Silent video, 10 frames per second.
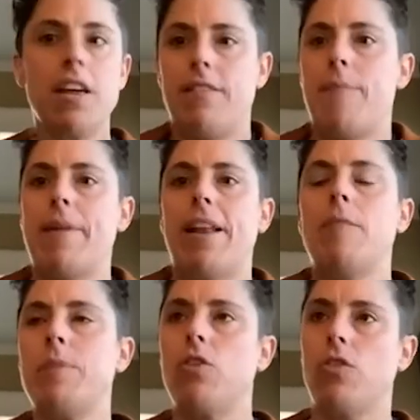They may
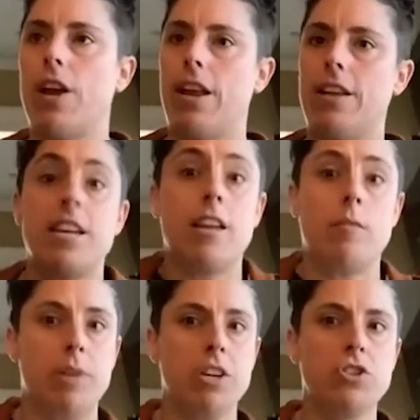not be great at taking
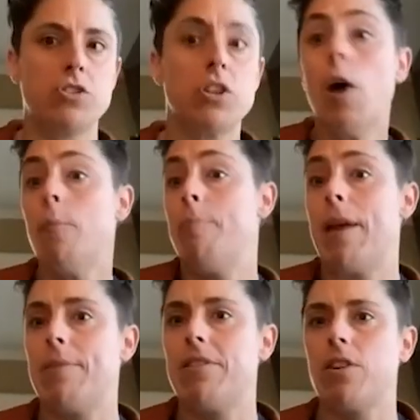pictures, but
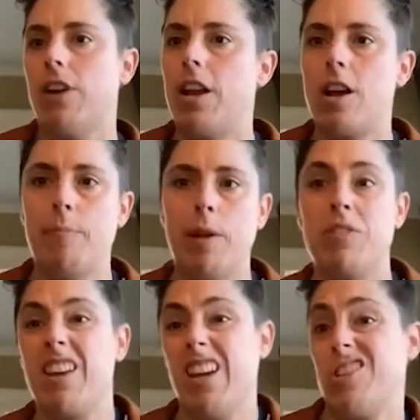maybe they're great at coming up
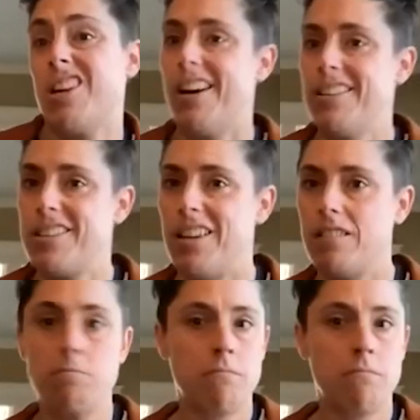with catchy content.